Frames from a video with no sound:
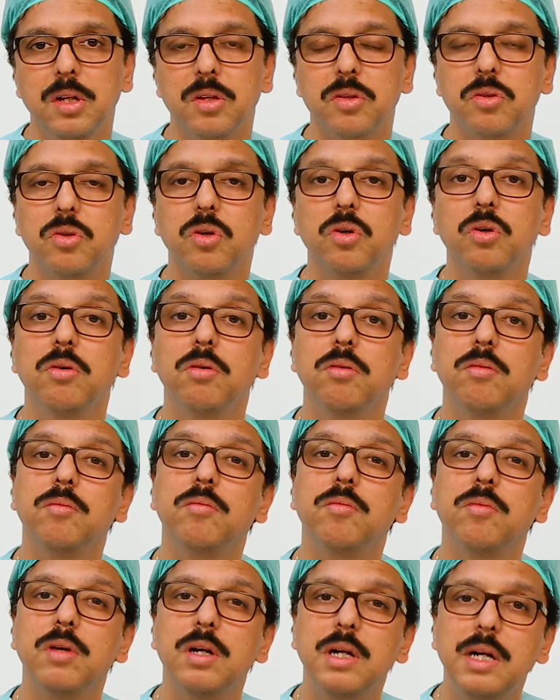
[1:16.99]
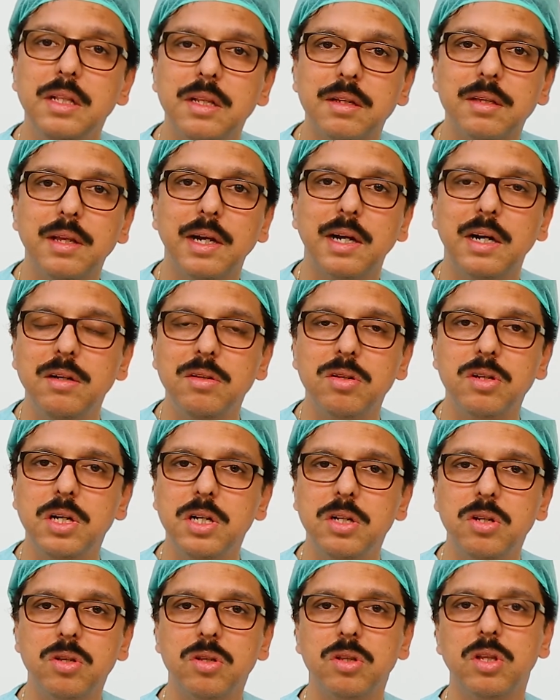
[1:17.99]
So, in the second
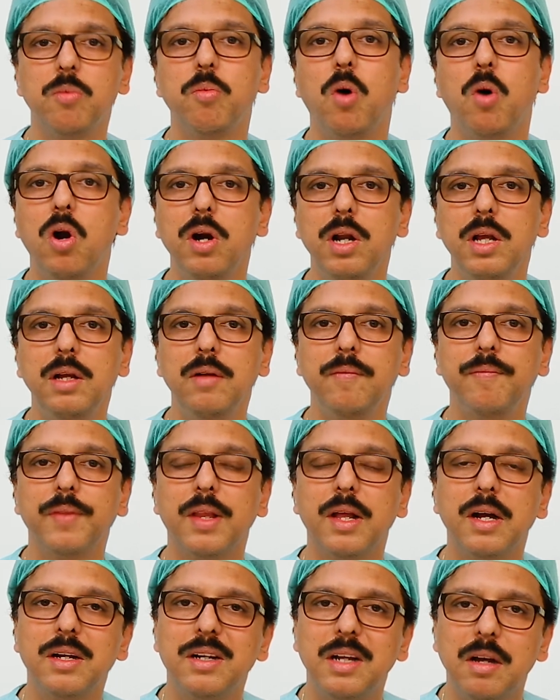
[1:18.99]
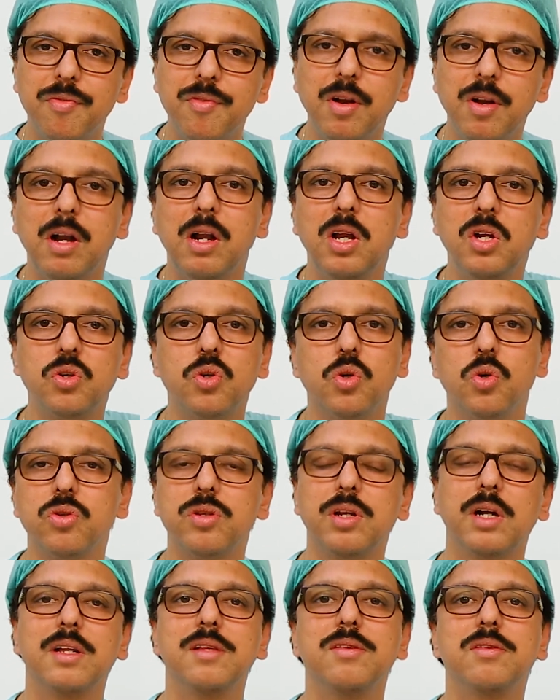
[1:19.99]
stage, the body definitely shows
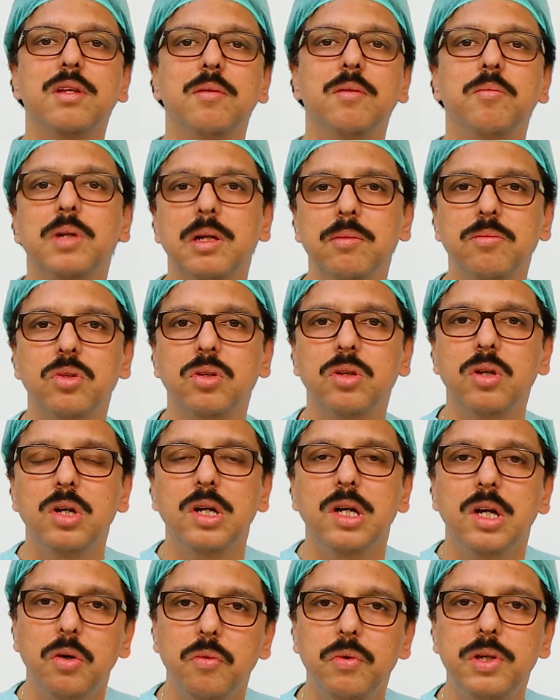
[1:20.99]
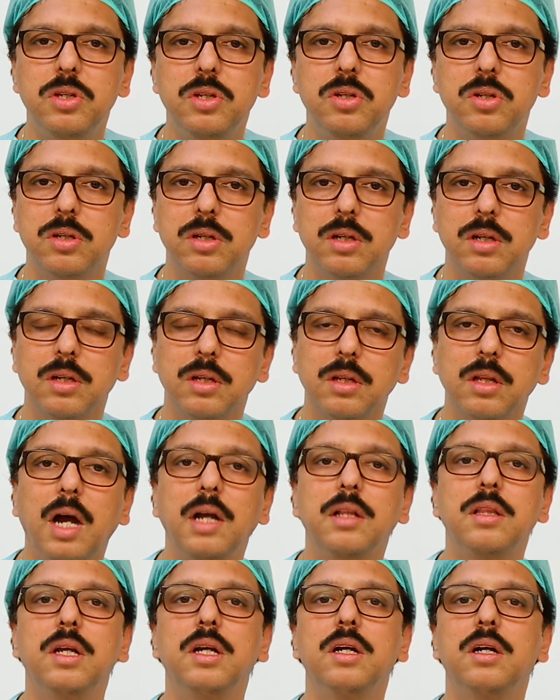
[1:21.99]
certain symptoms which I
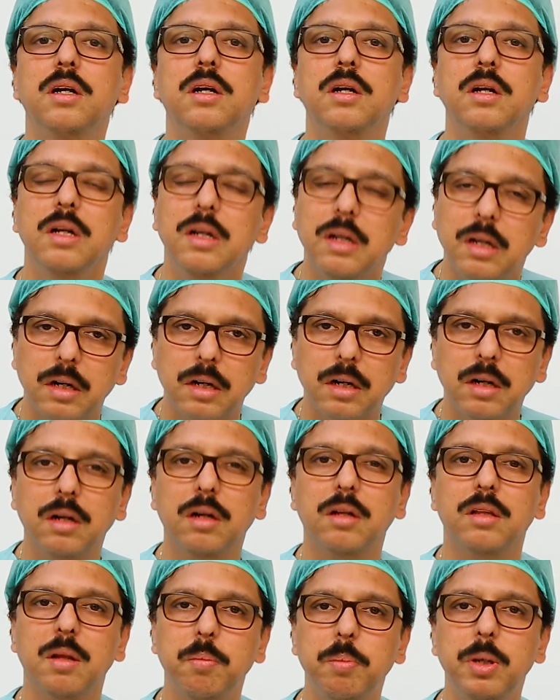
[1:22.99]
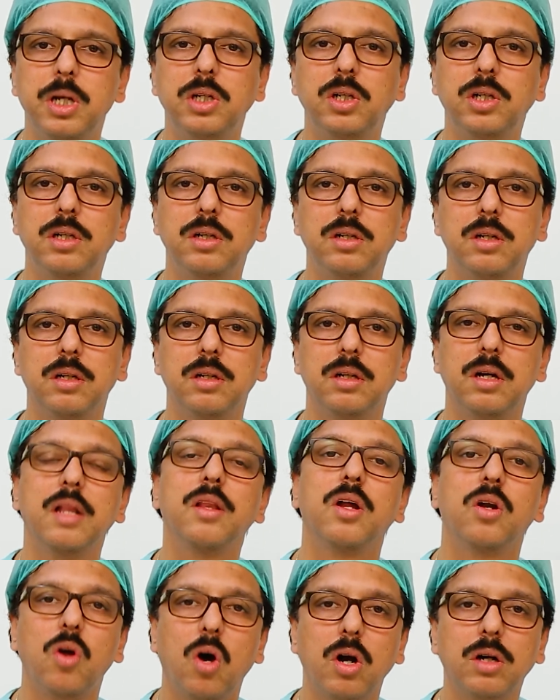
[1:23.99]
think the patient and
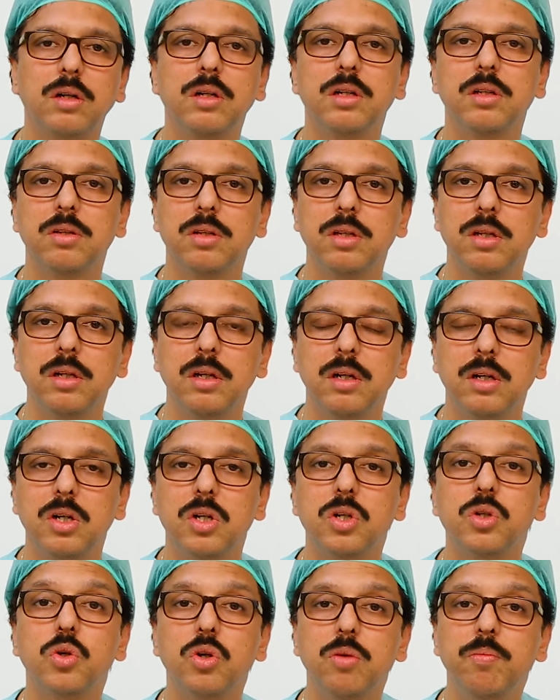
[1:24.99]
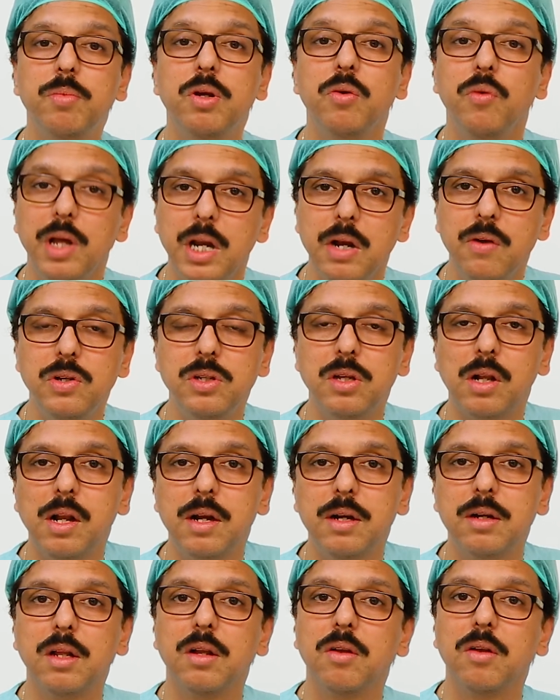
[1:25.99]
the doctors should be very
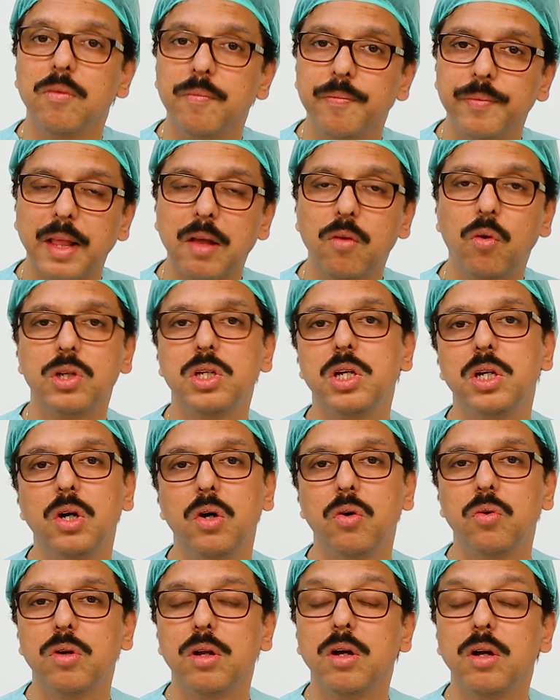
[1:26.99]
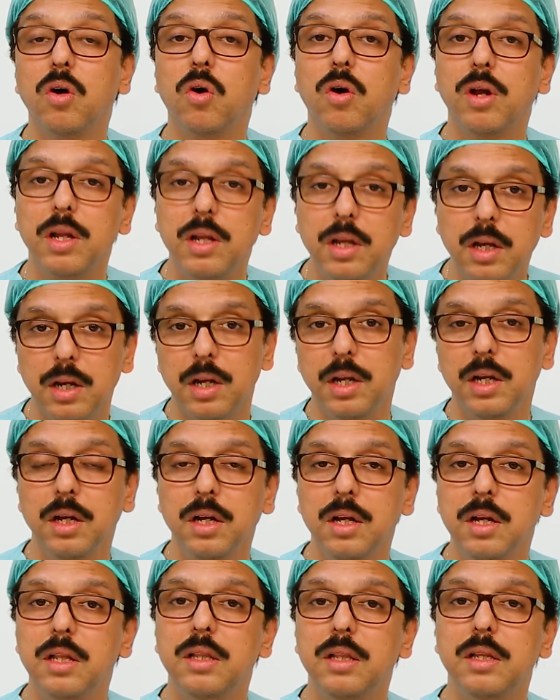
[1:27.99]
vigilant in watching out or hearing
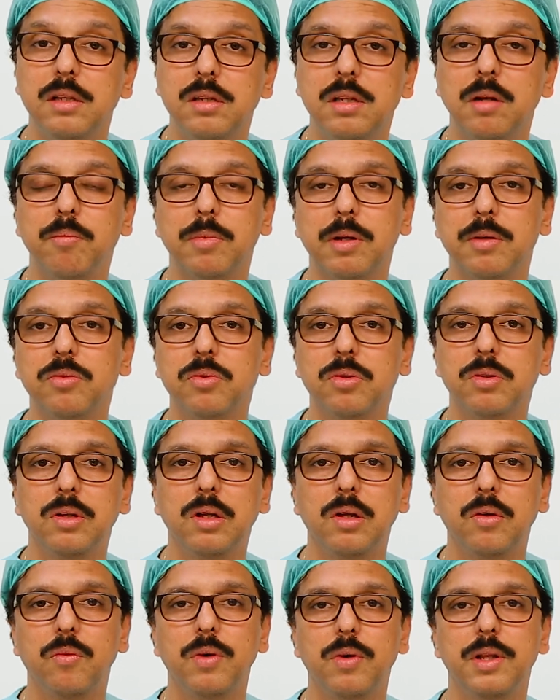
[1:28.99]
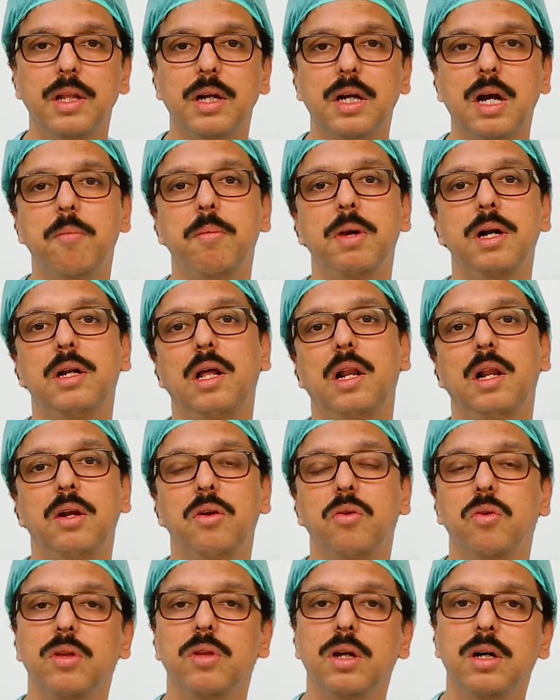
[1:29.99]
these symptoms when they come and tell
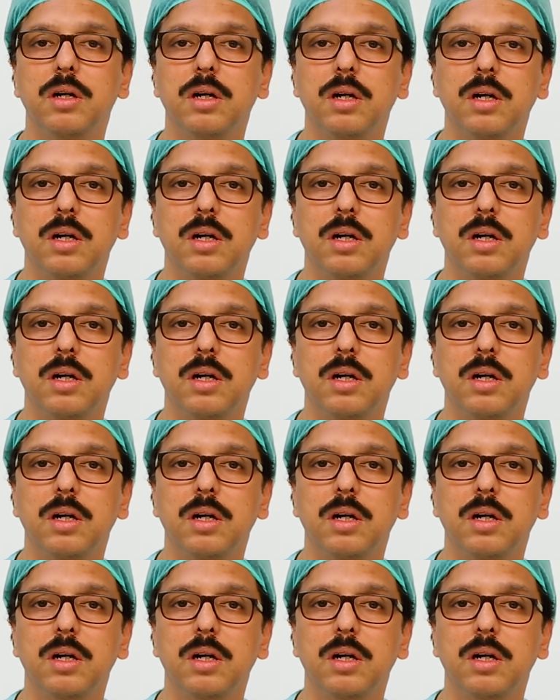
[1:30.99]
it to the